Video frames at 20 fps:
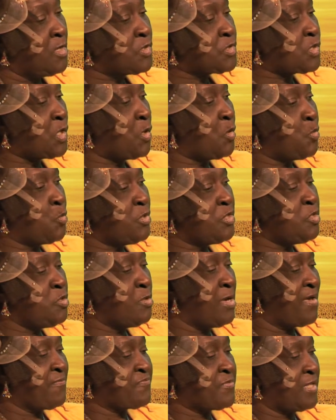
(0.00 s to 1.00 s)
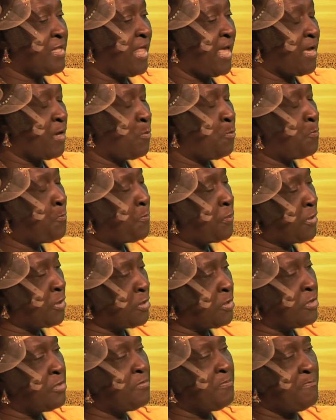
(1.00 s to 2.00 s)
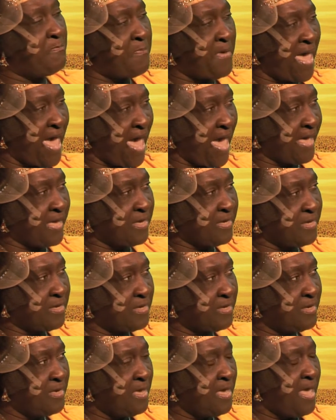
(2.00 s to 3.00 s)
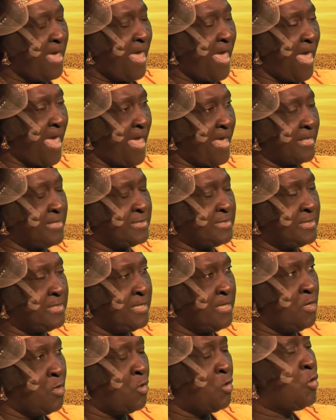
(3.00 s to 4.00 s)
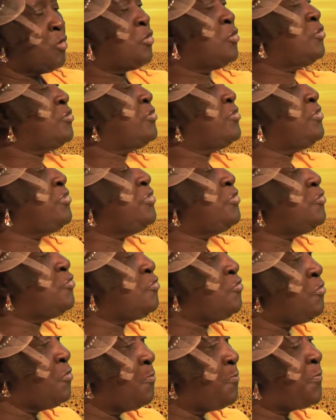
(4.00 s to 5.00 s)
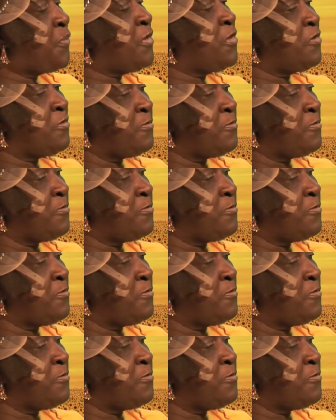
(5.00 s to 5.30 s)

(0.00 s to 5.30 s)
So when you have to like pull back, and who do you pull